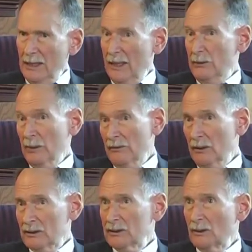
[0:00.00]
And we've
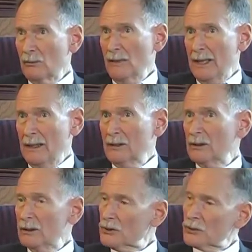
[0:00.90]
also made
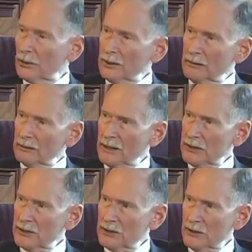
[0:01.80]
close working
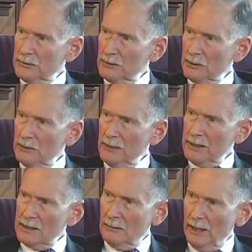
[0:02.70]
relationships with the
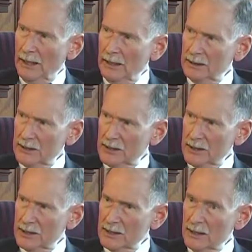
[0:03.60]
basic
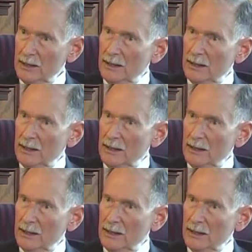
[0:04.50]
biologists.